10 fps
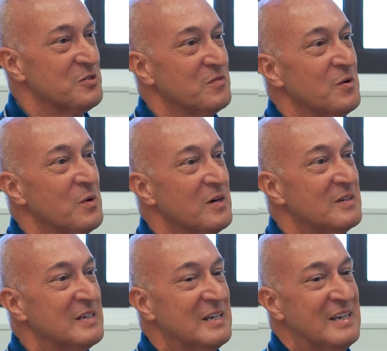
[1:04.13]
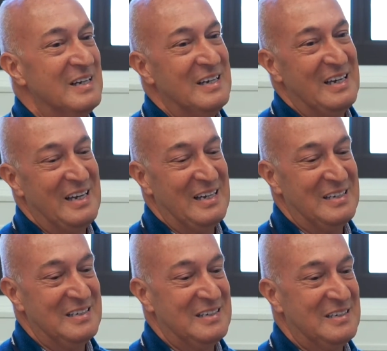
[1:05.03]
if you will.
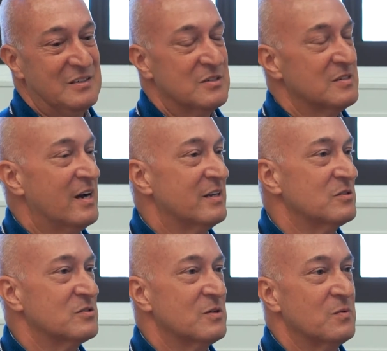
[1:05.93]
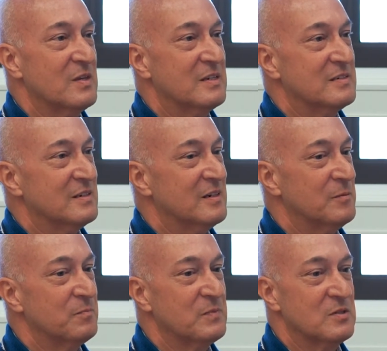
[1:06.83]
And designed it so that
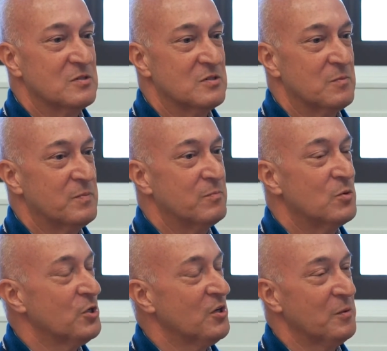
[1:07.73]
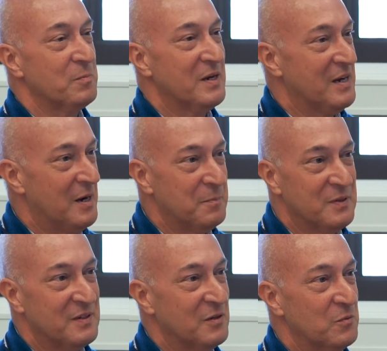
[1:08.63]
this is a book you could pick up
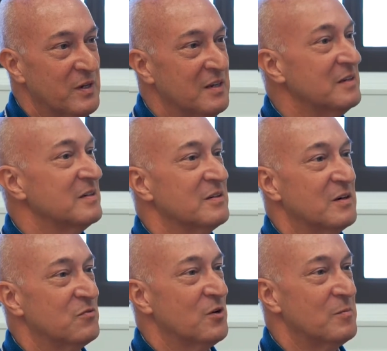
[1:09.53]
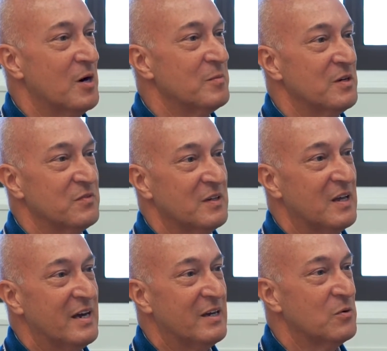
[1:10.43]
and read for a moment if you'd
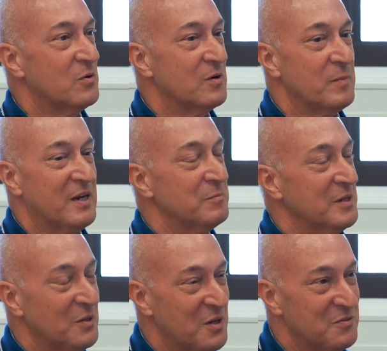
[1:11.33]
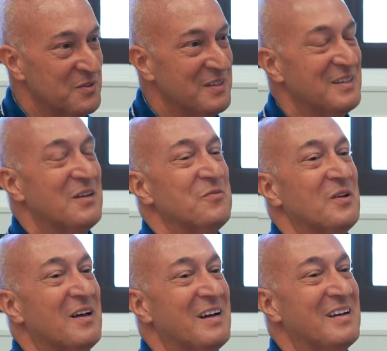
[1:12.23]
like, or make a meal of if
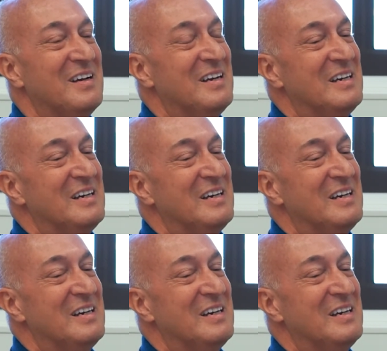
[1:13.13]
you'd like.